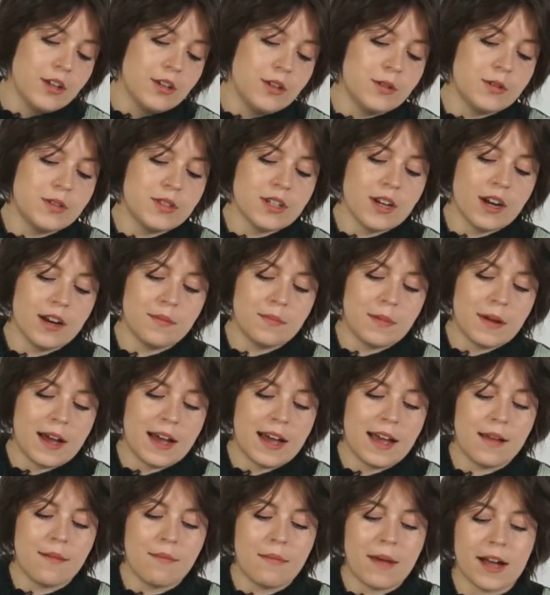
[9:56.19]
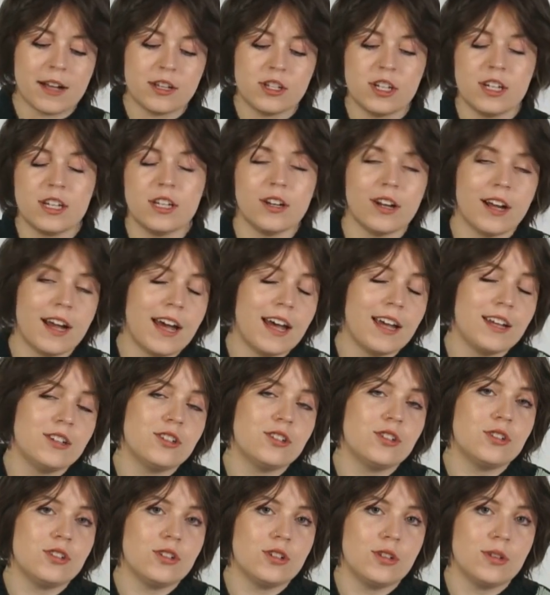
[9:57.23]
You start by matching your
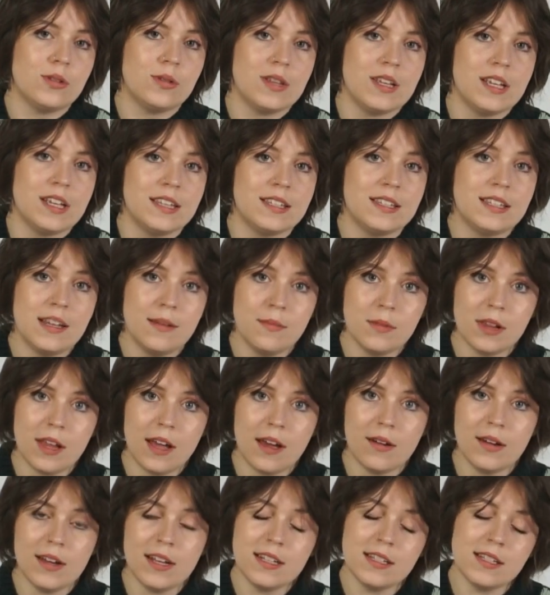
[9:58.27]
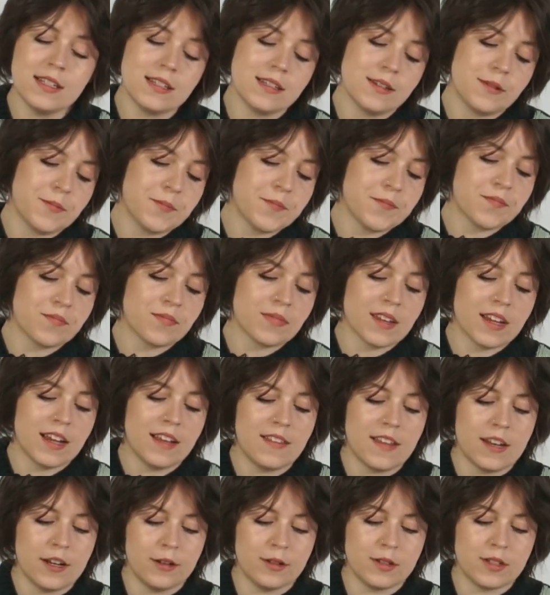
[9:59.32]
edge to the seam allowance,
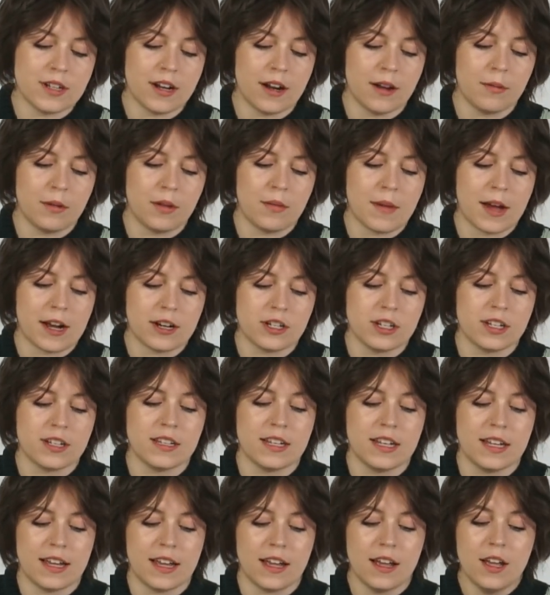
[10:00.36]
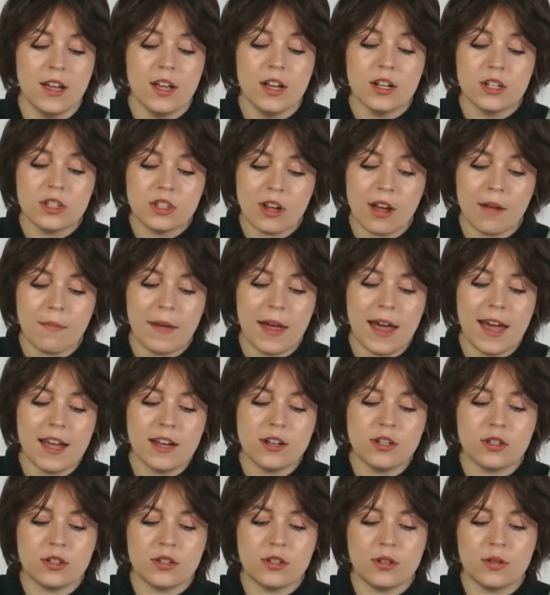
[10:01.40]
and then you start with matching the top
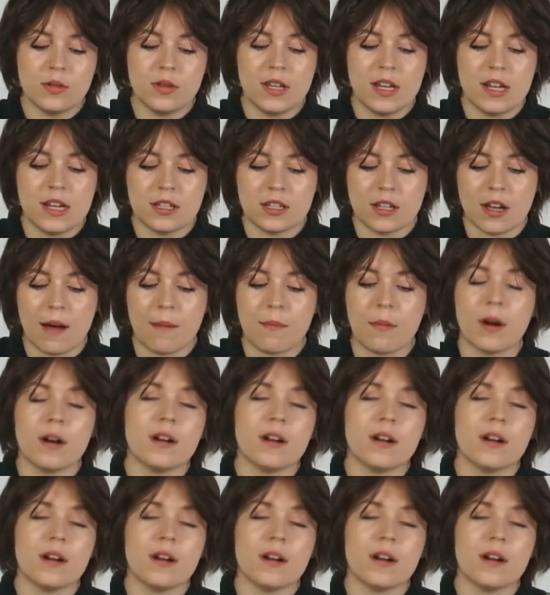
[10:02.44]
edge to the top